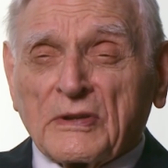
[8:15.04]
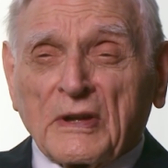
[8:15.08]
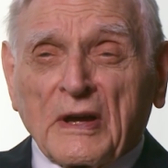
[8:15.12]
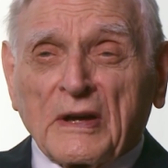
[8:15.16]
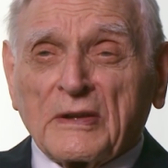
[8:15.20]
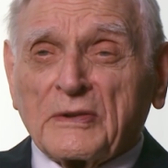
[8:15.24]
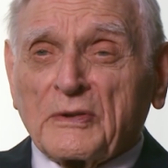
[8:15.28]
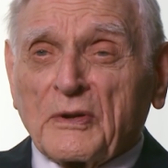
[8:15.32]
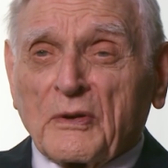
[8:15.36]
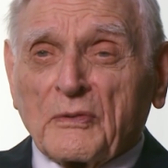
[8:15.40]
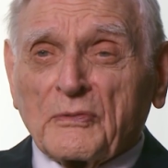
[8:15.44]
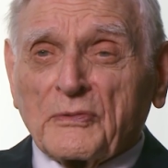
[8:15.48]
I
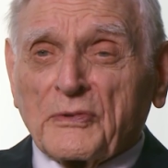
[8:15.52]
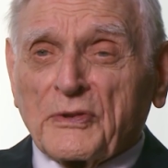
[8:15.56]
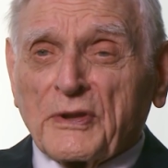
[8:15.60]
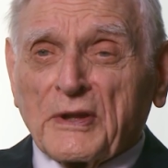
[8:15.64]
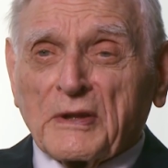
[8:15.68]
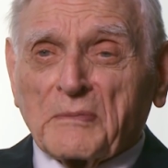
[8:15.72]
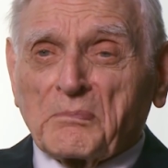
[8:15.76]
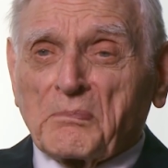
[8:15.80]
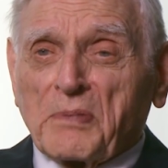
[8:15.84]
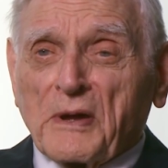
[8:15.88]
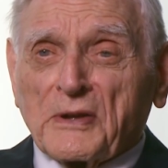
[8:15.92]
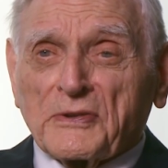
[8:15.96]
don't
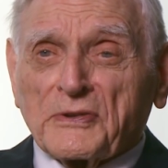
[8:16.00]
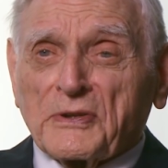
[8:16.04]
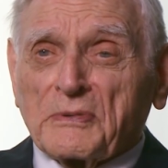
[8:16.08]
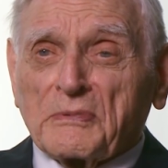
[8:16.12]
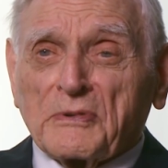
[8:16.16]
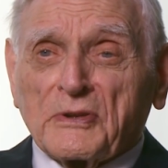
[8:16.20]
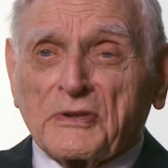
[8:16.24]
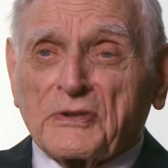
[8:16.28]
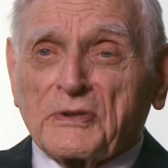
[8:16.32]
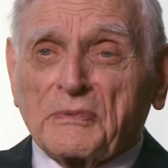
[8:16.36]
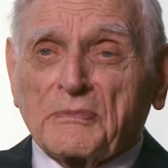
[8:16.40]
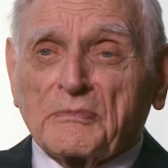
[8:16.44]
think
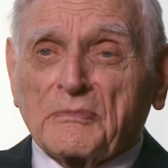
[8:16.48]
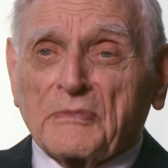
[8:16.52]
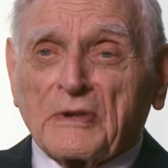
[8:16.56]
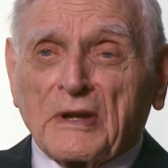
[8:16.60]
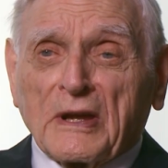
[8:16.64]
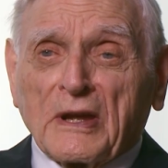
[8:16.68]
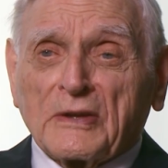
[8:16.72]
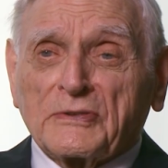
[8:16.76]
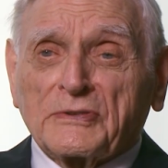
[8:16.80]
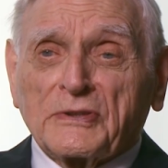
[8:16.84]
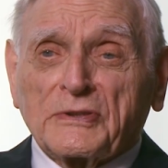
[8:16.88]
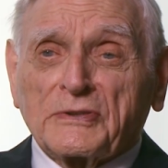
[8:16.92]
pessimism
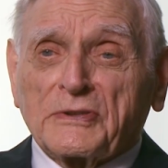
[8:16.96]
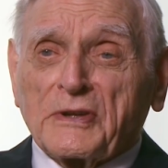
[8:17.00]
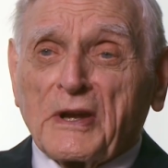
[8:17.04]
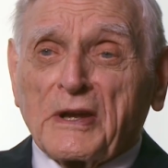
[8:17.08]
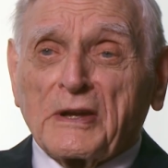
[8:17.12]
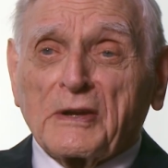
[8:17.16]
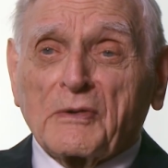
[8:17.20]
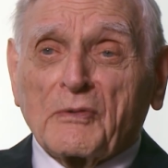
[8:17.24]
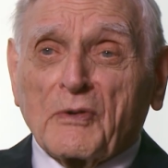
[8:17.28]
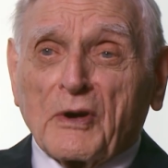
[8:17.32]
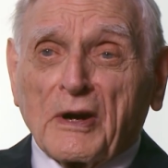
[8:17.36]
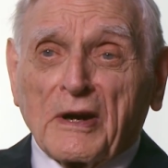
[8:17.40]
gets us
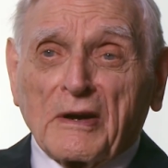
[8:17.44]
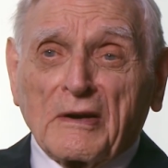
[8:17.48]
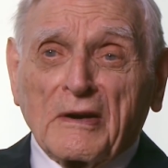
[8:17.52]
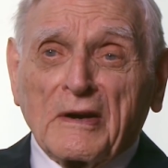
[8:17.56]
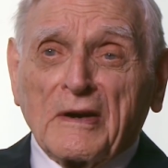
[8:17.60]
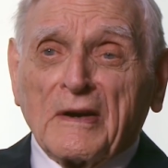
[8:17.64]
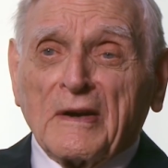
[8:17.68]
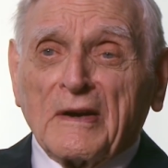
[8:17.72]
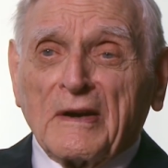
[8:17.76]
anywhere.